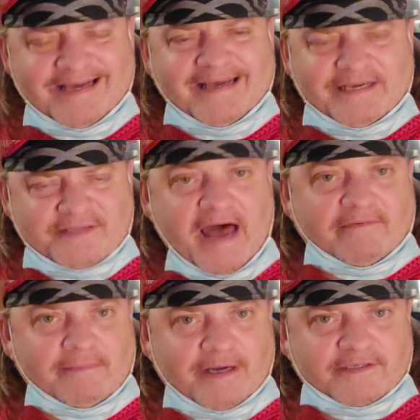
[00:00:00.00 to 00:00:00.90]
It's the
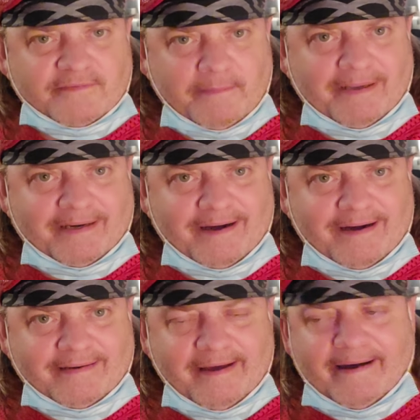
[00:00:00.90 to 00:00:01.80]
alphanumerics of the
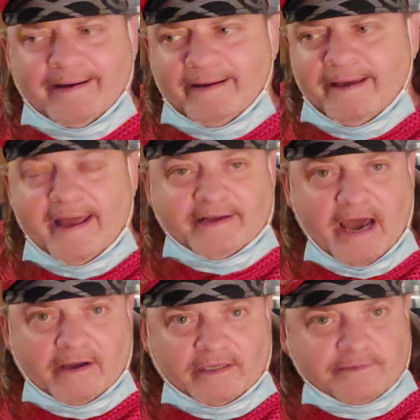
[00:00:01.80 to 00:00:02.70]
pentagon, yeah, and
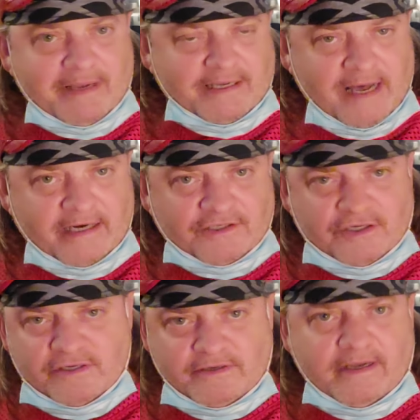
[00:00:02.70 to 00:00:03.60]
calculus being
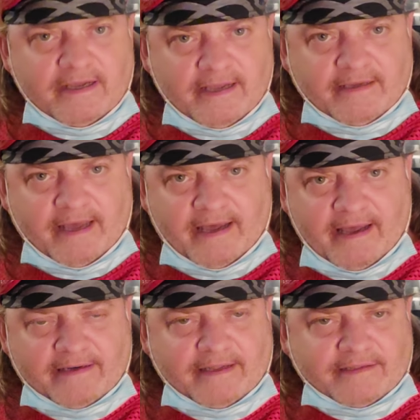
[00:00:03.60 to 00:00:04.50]
92, yeah,
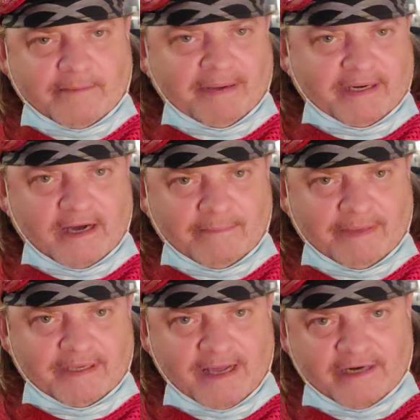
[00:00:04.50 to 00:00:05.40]
and the pentagon
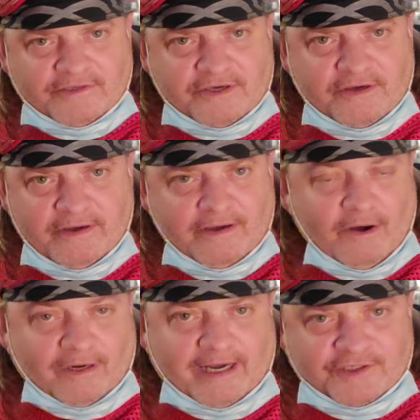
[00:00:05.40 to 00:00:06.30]
being 92,
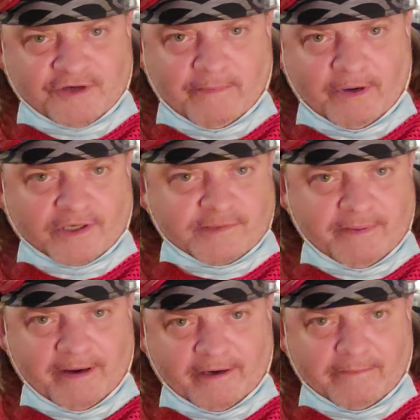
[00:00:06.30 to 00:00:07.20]
or like a drummer, a
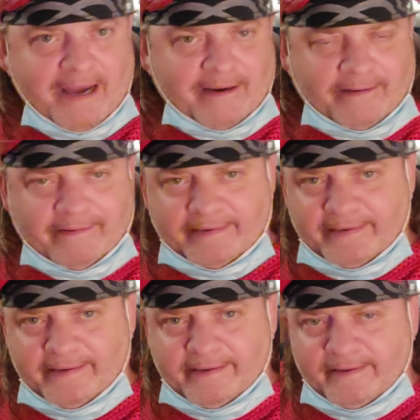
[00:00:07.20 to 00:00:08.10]
spirit, a mayor, and
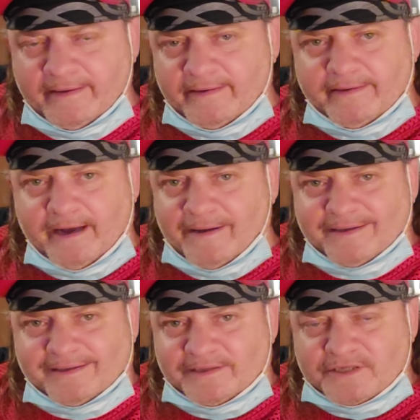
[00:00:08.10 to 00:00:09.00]
you know,
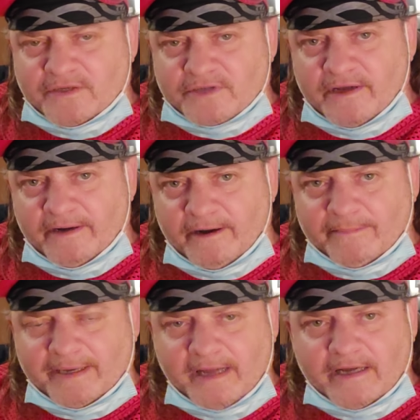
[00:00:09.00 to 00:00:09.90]
the list goes on and on
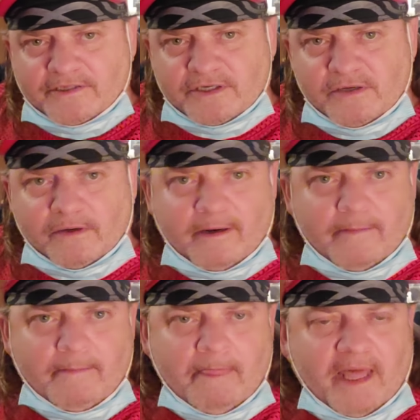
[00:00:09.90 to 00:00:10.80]
about 92, or
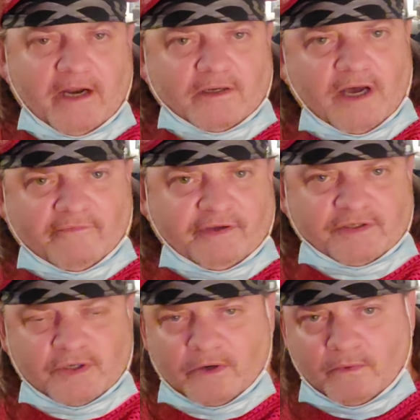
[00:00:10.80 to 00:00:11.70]
you know, a
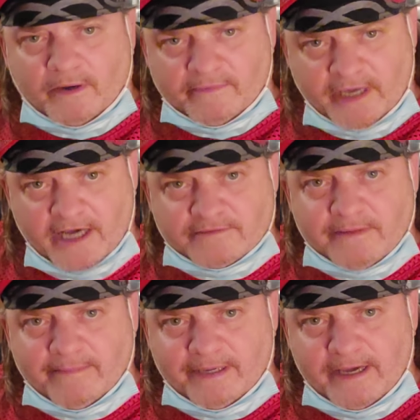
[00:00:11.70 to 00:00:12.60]
future, or whatever the case
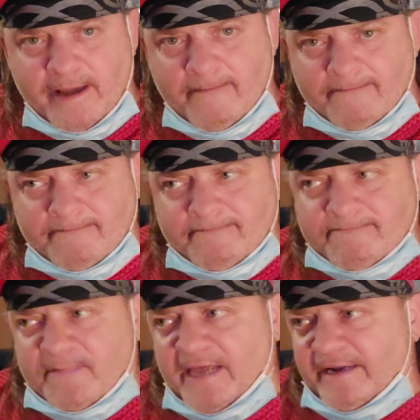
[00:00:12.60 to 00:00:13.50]
may be,
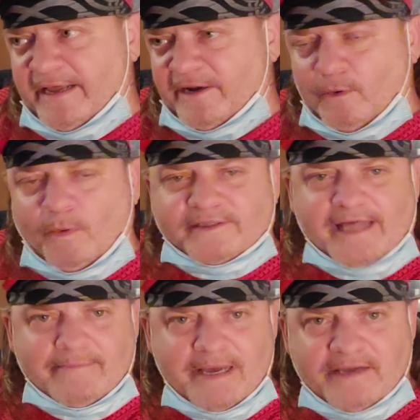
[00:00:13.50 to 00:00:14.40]
and what
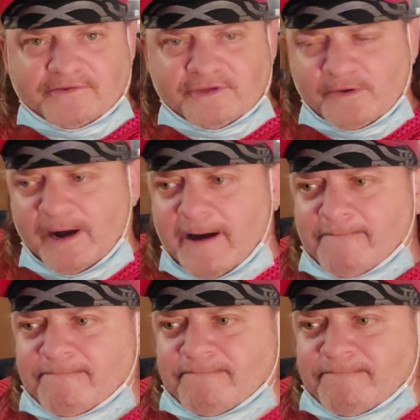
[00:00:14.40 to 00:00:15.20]
that means to